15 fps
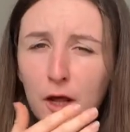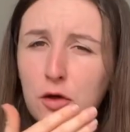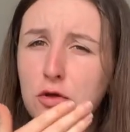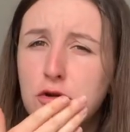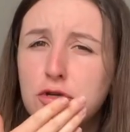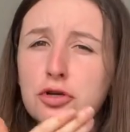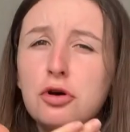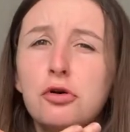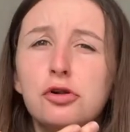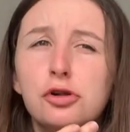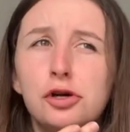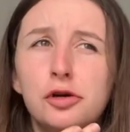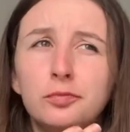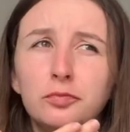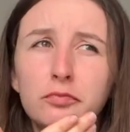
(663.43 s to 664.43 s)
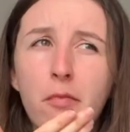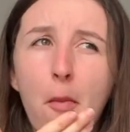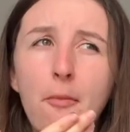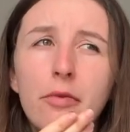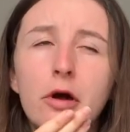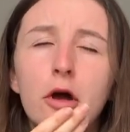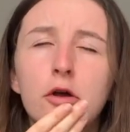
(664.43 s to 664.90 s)
The chocolate
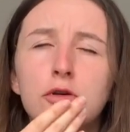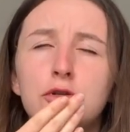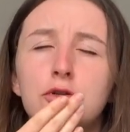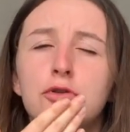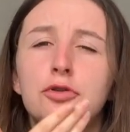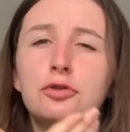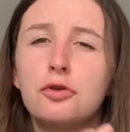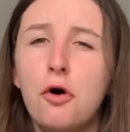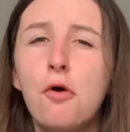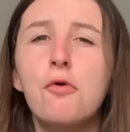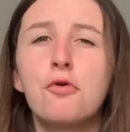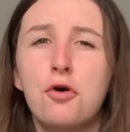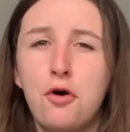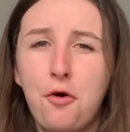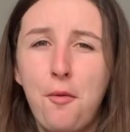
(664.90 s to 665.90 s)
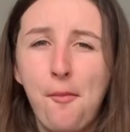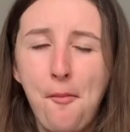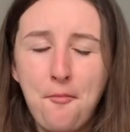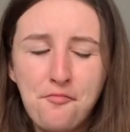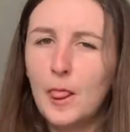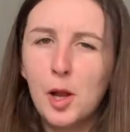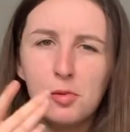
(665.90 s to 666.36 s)
is so
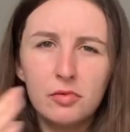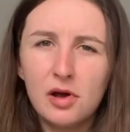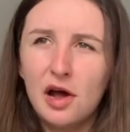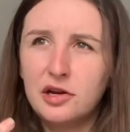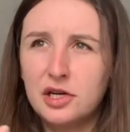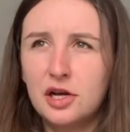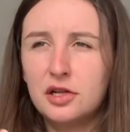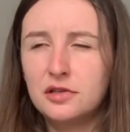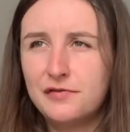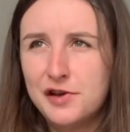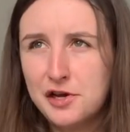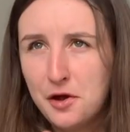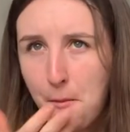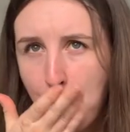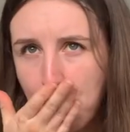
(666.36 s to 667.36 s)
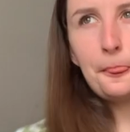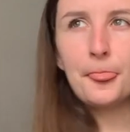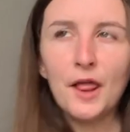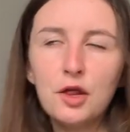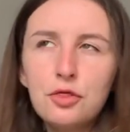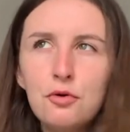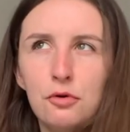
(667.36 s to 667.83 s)
good. Can't tell it's vegan.
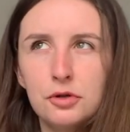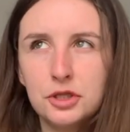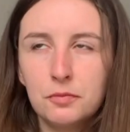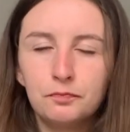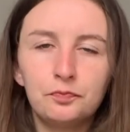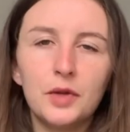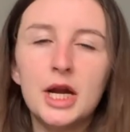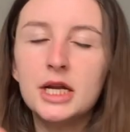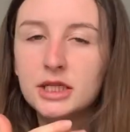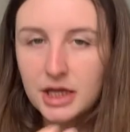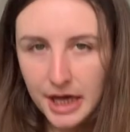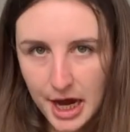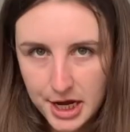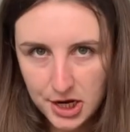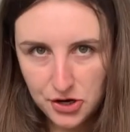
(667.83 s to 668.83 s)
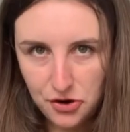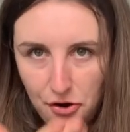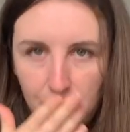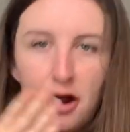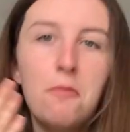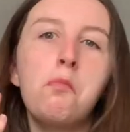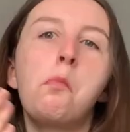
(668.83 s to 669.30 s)
Thoughts? It is a cakey
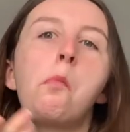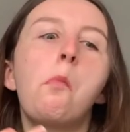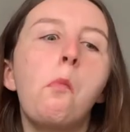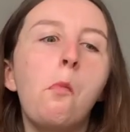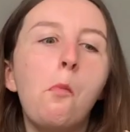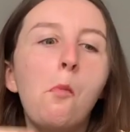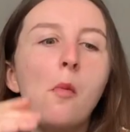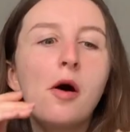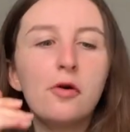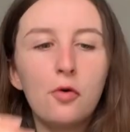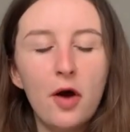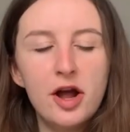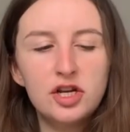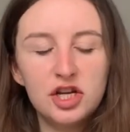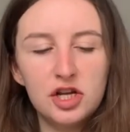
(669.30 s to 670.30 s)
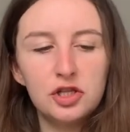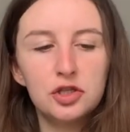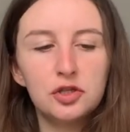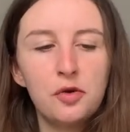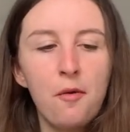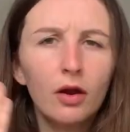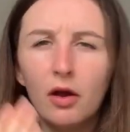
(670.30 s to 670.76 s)
donut. Quite
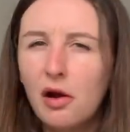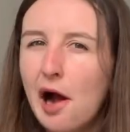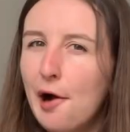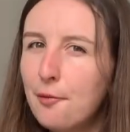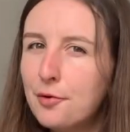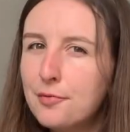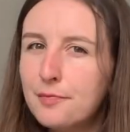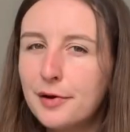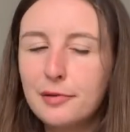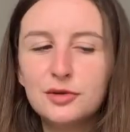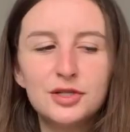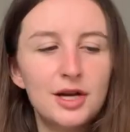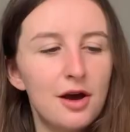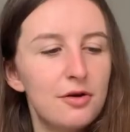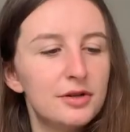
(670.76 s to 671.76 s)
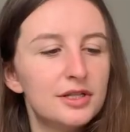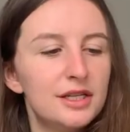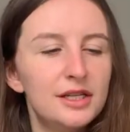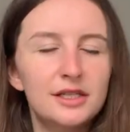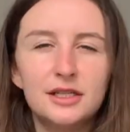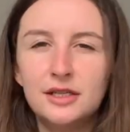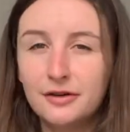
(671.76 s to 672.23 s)
dense. I wouldn't be able to tell it's
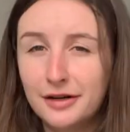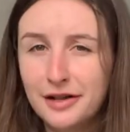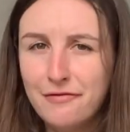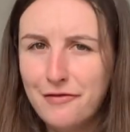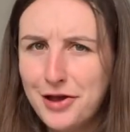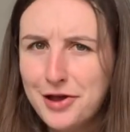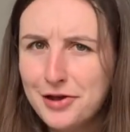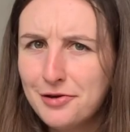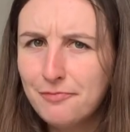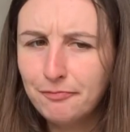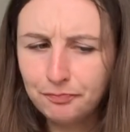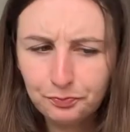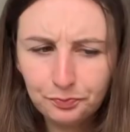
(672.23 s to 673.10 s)
necessarily vegan.